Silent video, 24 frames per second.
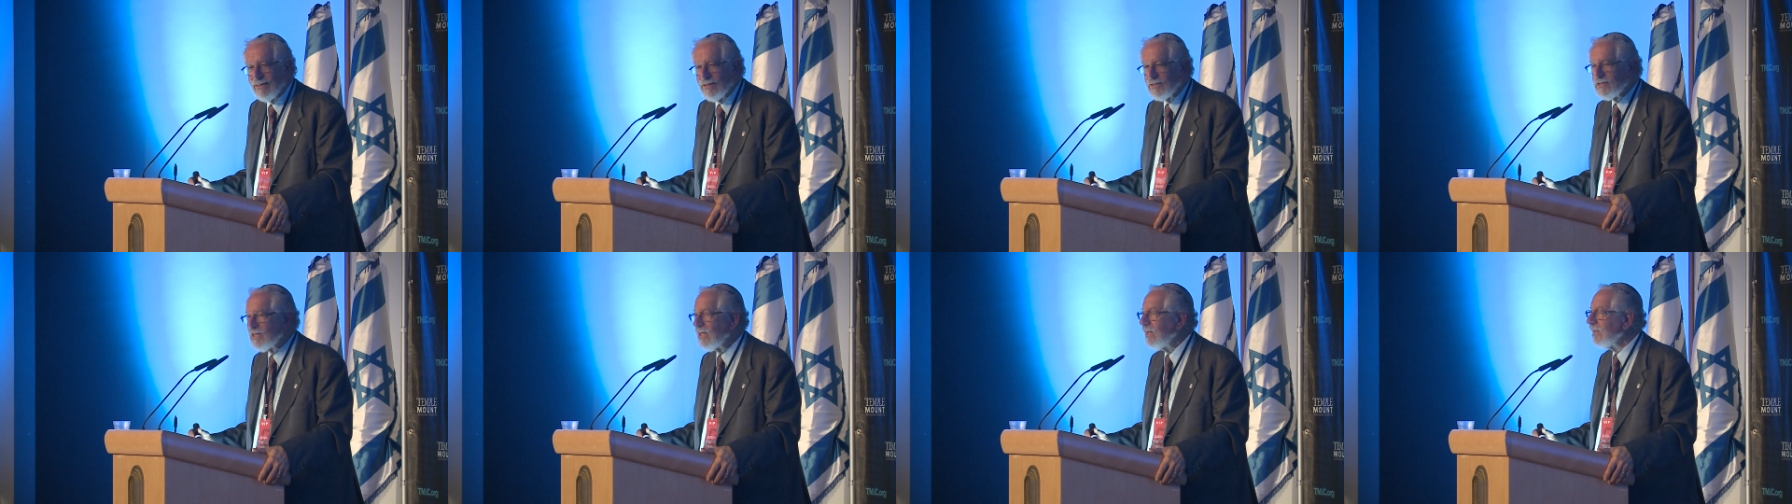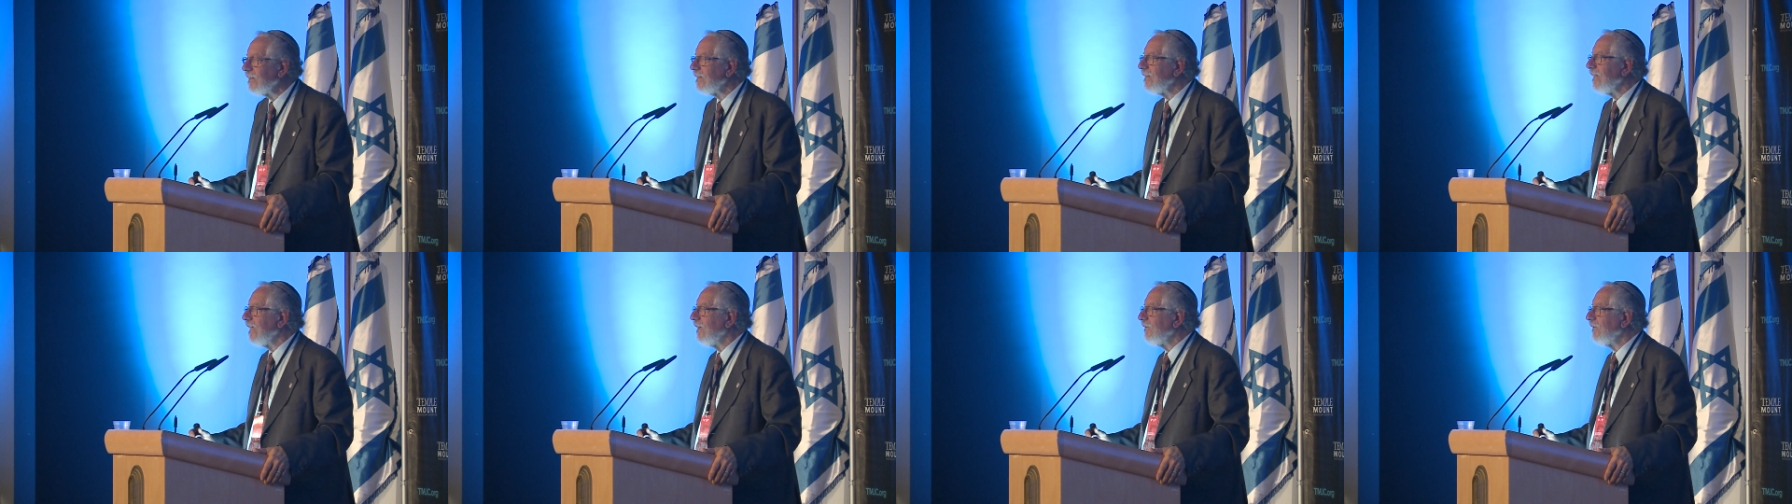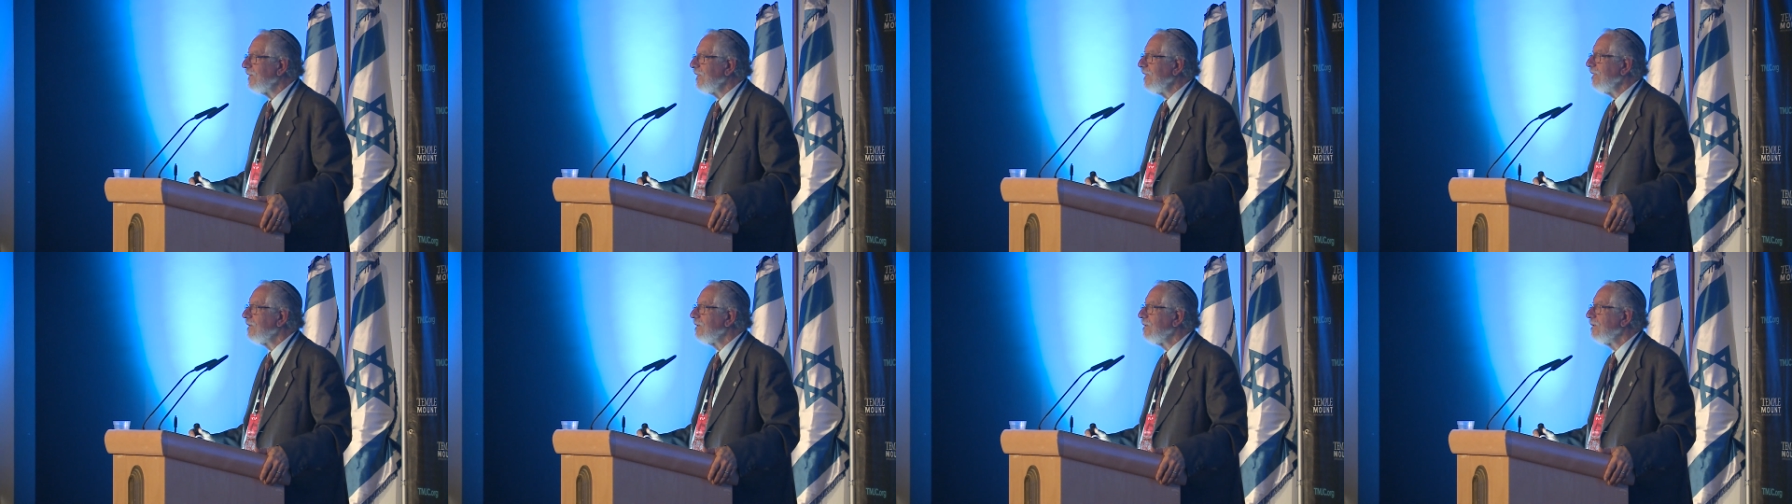
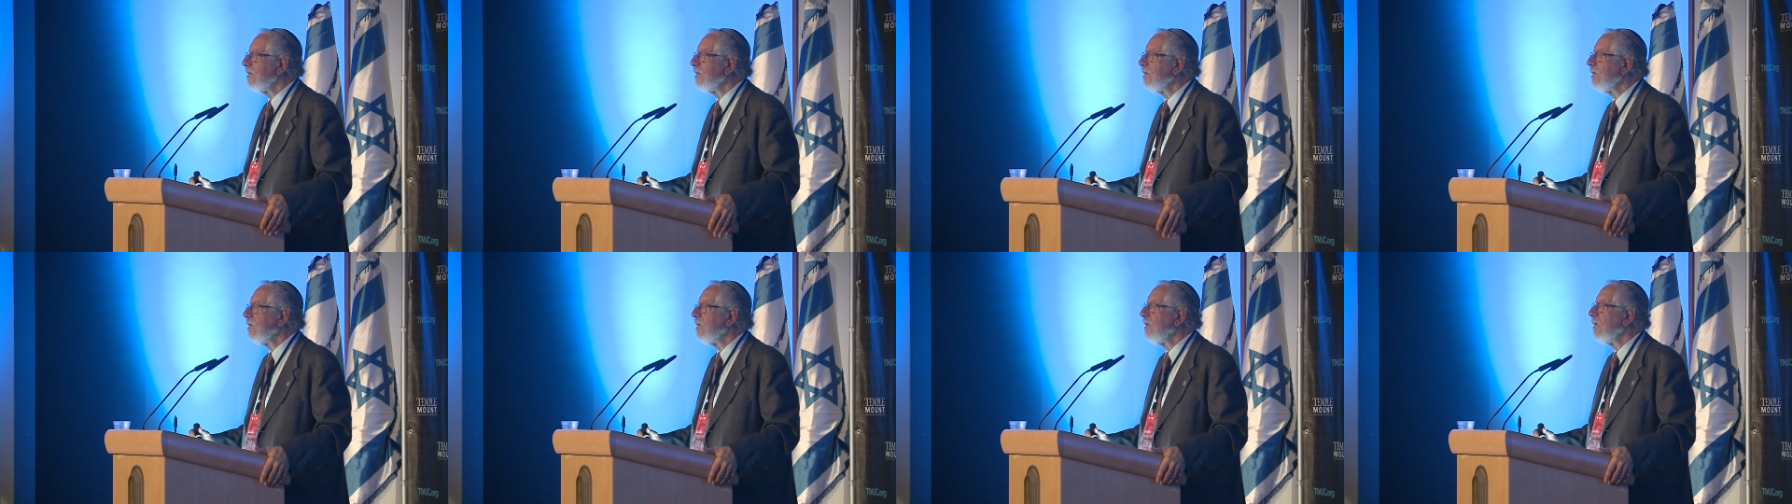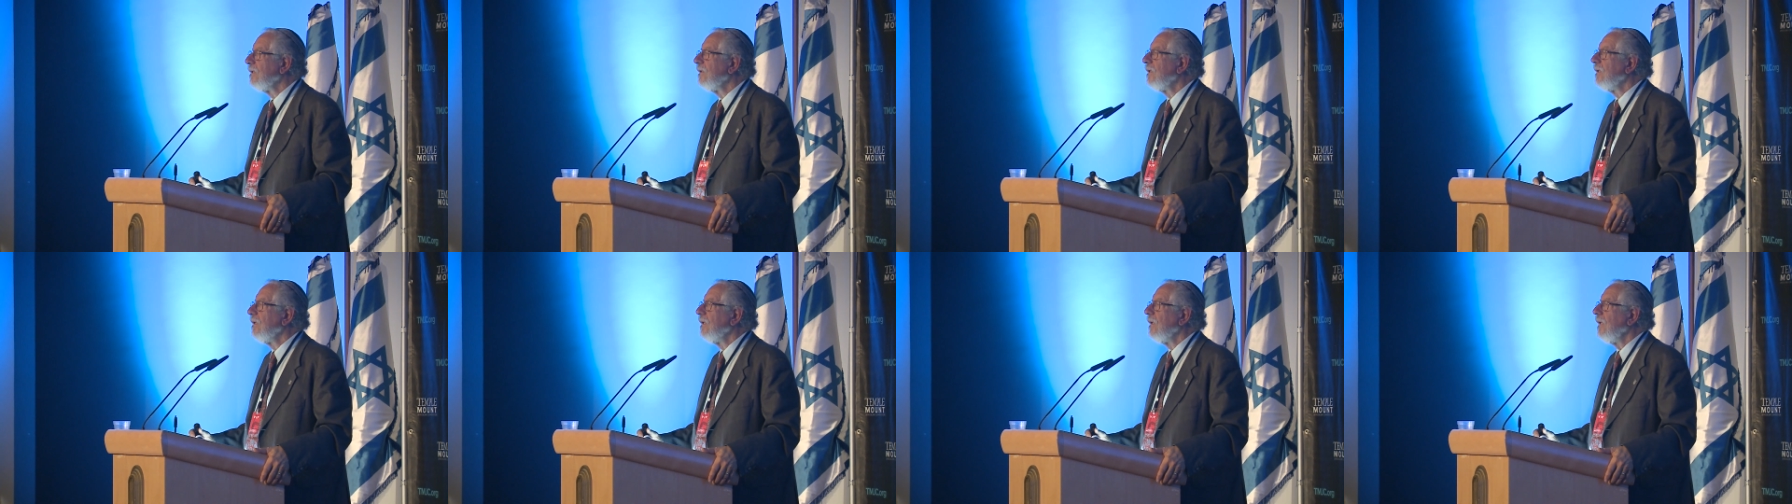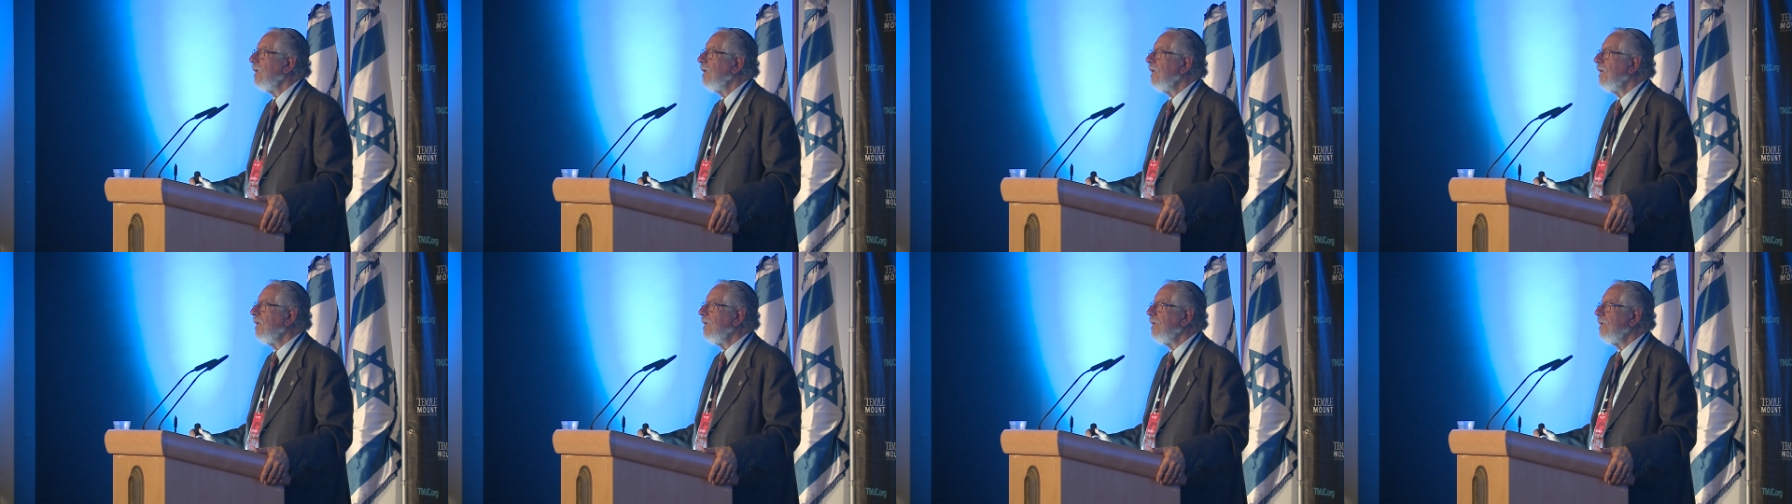solidarity
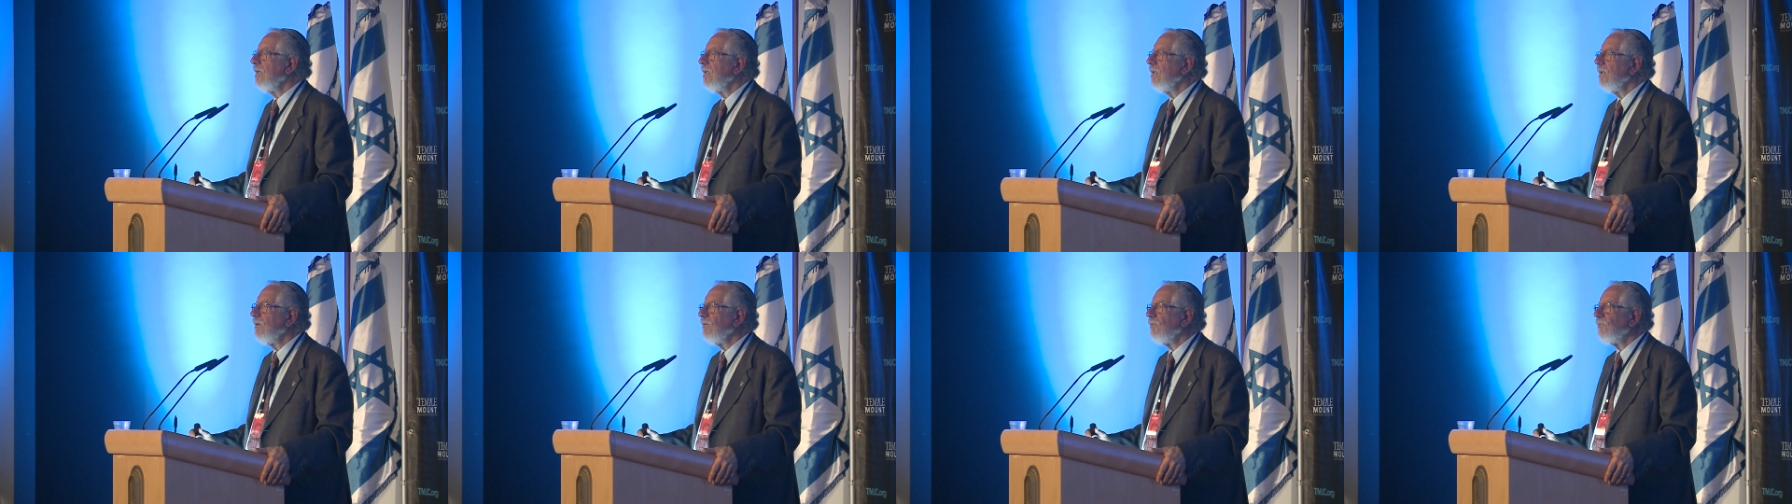in